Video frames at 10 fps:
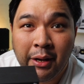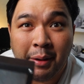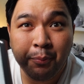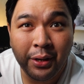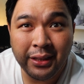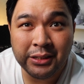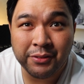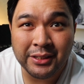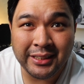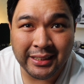Now, I bought this
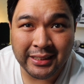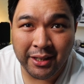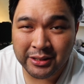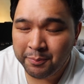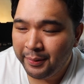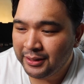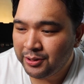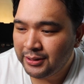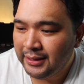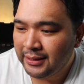for 6,000
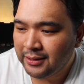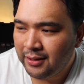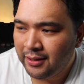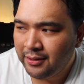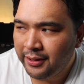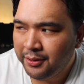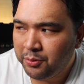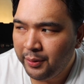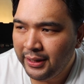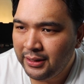pesos. That's
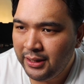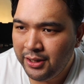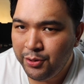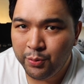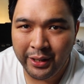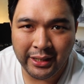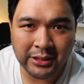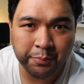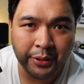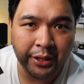120
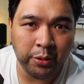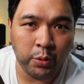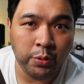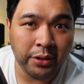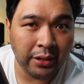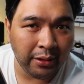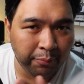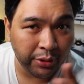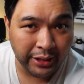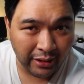US, pre-owned,
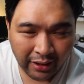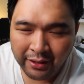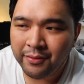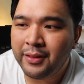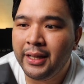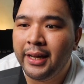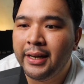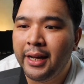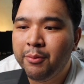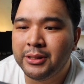pre-loved,
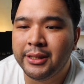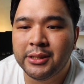and I was